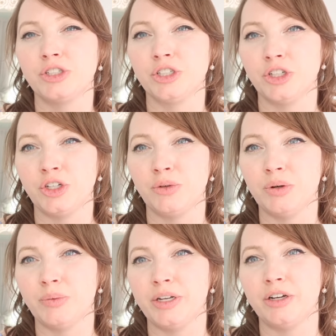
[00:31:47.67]
to the
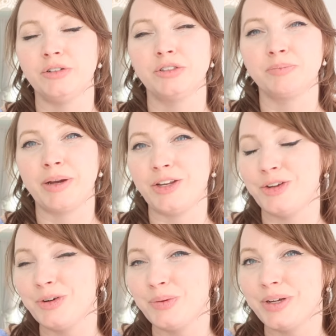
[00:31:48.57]
newer windows my
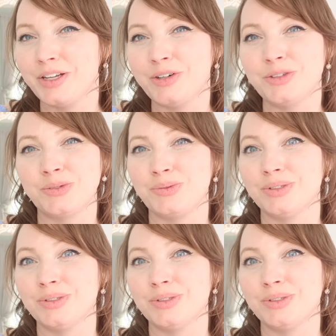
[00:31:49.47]
newer windows